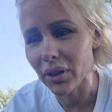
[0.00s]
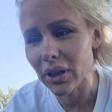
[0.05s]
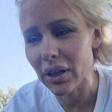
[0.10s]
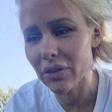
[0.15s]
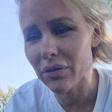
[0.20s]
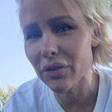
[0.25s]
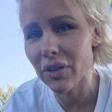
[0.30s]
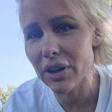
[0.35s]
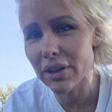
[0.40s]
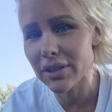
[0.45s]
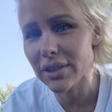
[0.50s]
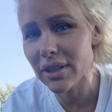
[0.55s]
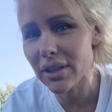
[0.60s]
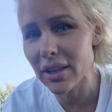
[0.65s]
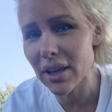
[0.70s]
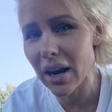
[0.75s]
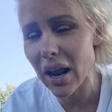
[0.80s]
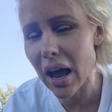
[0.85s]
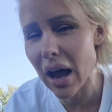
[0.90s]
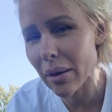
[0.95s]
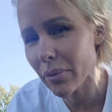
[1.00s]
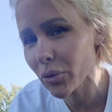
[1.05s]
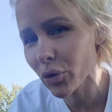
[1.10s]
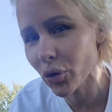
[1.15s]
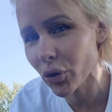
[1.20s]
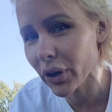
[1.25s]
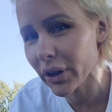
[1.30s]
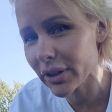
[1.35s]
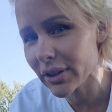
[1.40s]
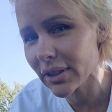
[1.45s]
If they said that I'm
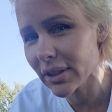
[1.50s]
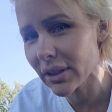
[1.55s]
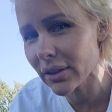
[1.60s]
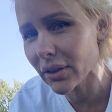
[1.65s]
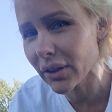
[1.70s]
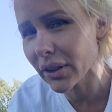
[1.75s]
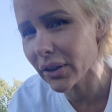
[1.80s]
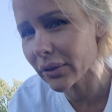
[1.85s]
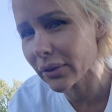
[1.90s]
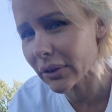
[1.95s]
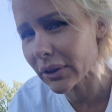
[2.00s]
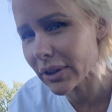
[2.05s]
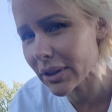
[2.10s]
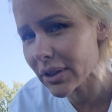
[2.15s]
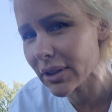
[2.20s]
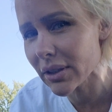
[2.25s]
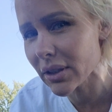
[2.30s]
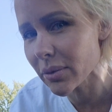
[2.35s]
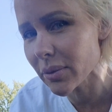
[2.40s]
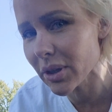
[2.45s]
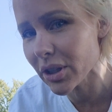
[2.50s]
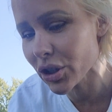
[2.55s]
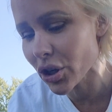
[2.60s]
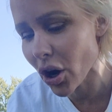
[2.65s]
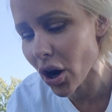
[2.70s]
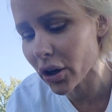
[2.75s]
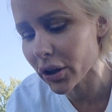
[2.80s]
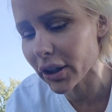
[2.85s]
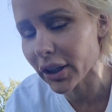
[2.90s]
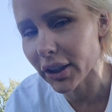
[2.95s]
crazy, like, listen to me
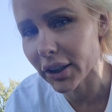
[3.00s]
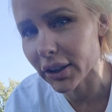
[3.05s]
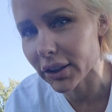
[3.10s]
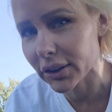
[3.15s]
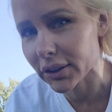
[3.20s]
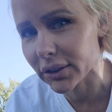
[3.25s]
talking.